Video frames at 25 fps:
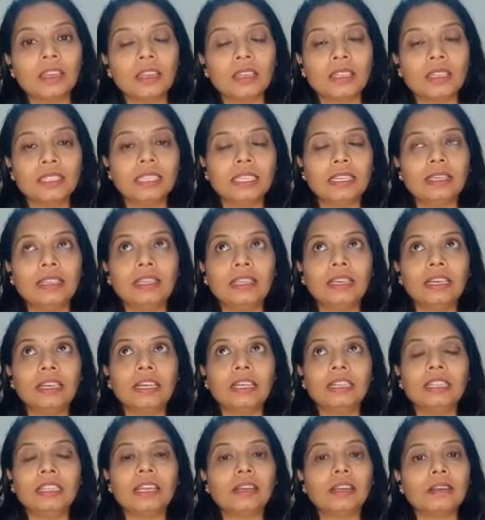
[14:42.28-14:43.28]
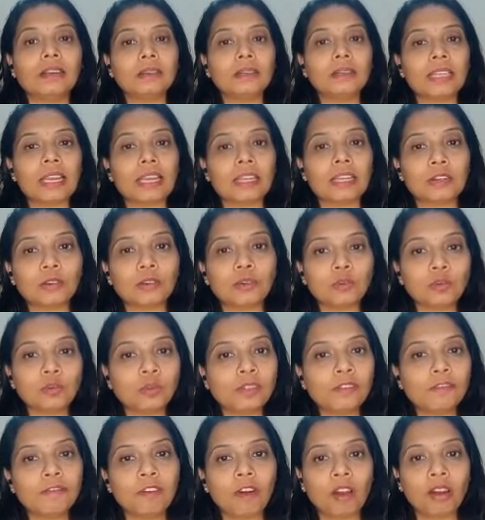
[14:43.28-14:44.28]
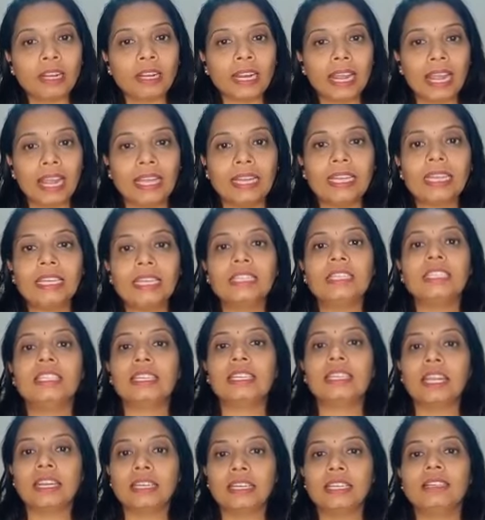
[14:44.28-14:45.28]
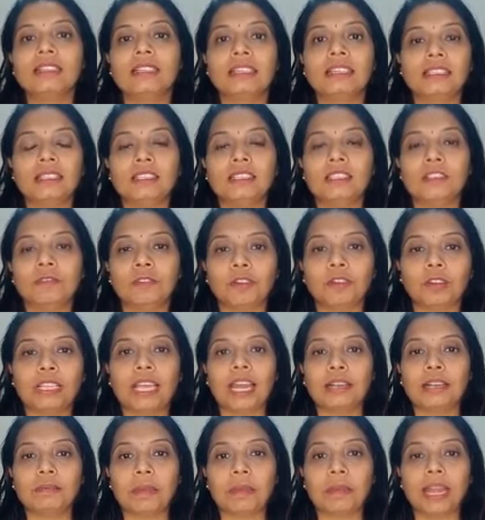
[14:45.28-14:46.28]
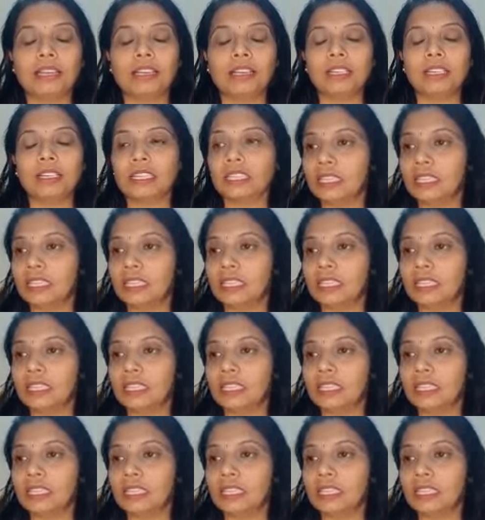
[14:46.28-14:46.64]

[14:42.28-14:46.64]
See, the rule for any genetic disease, for that matter,